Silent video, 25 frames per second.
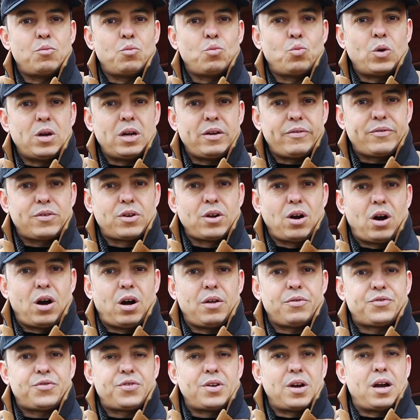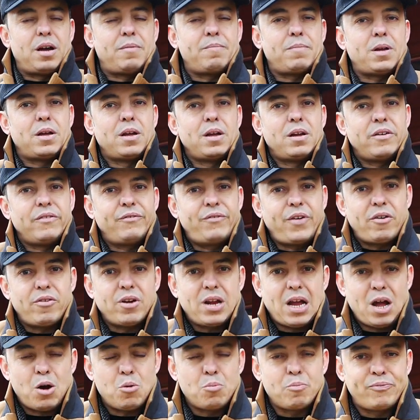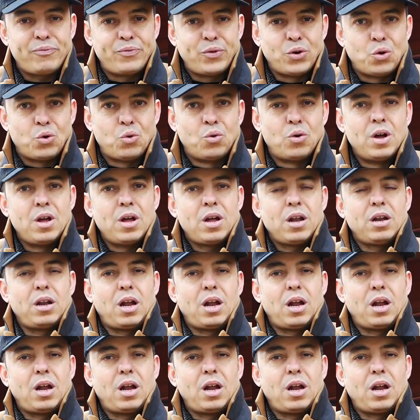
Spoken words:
we've got very helpful